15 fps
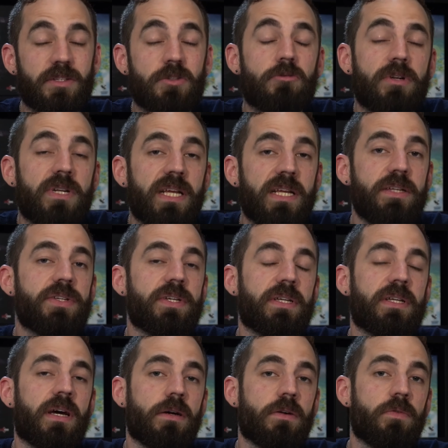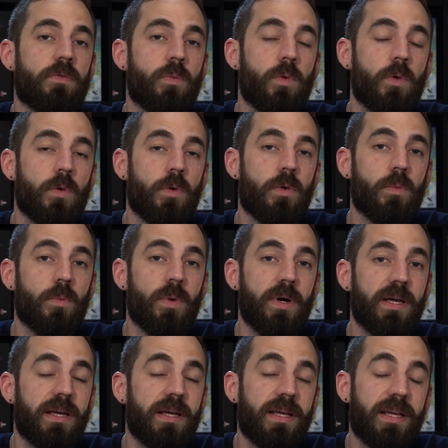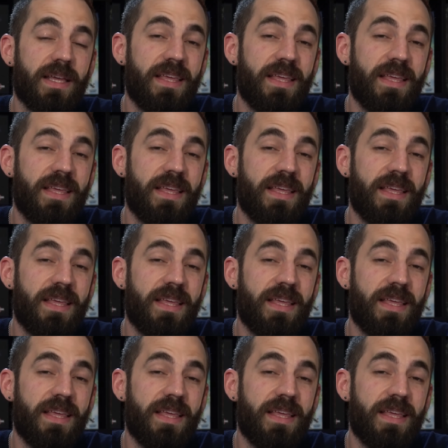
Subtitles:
strategic tug of war where,